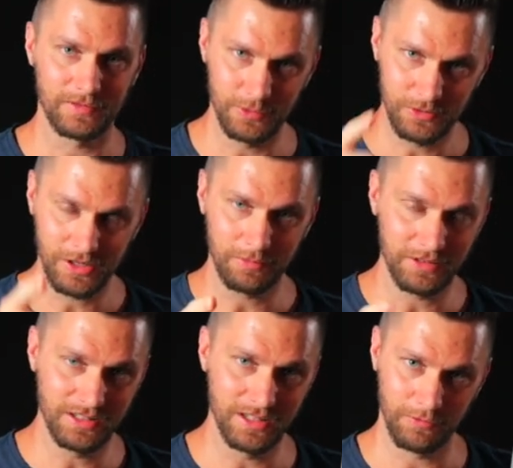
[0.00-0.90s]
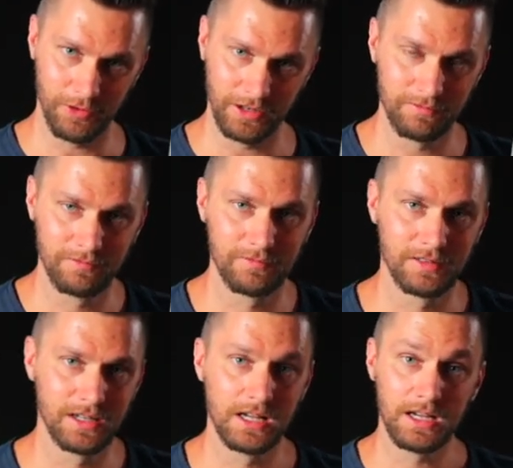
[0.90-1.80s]
Do something different.
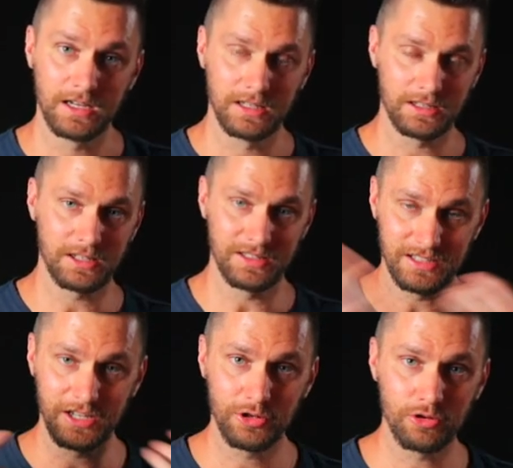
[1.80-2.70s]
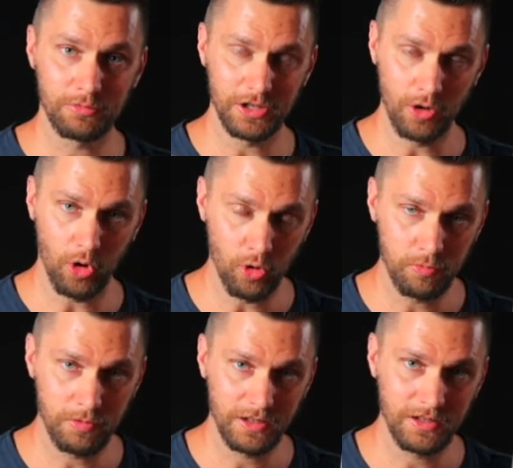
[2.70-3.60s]
Continue to be
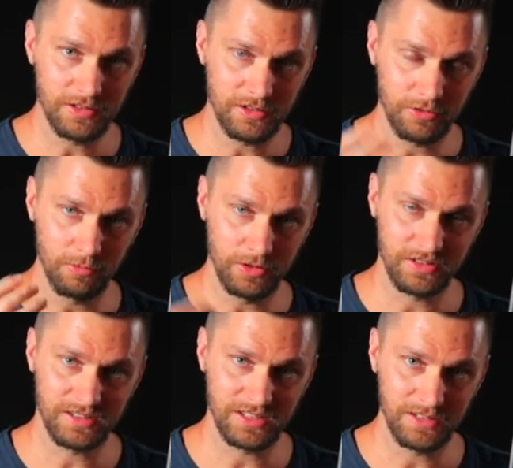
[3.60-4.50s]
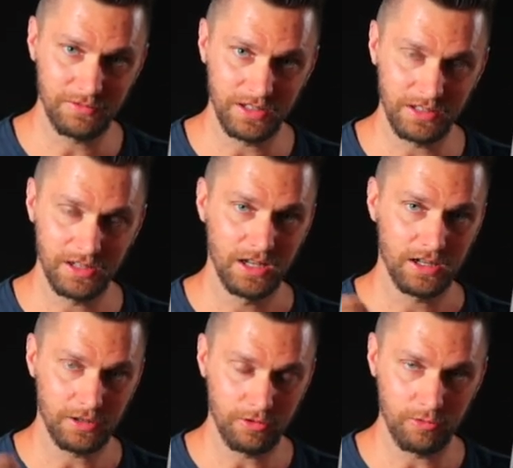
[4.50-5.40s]
open to receiving
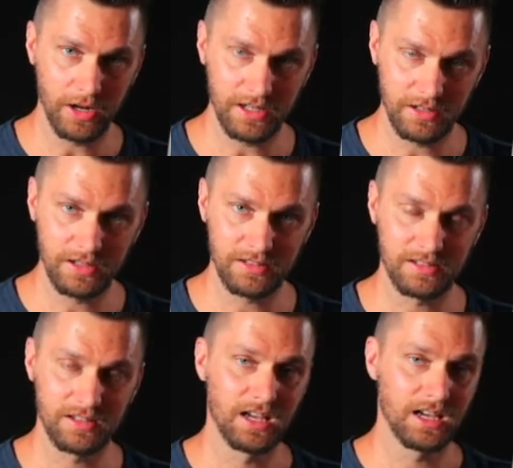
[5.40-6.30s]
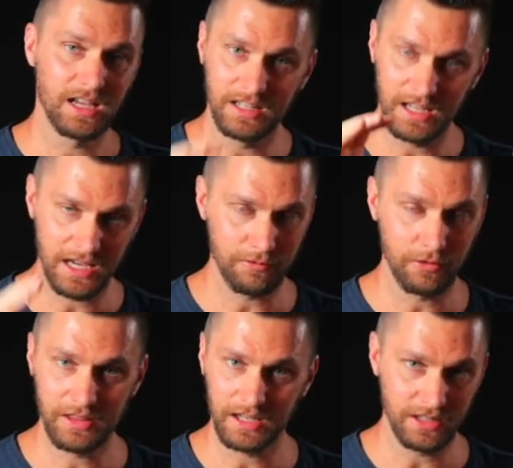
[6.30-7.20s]
greatness in
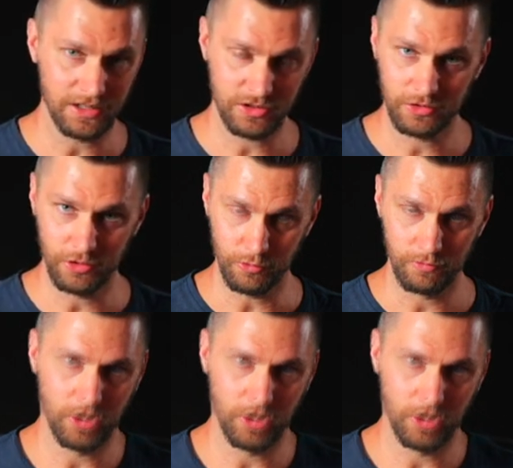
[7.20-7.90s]
everything that you do.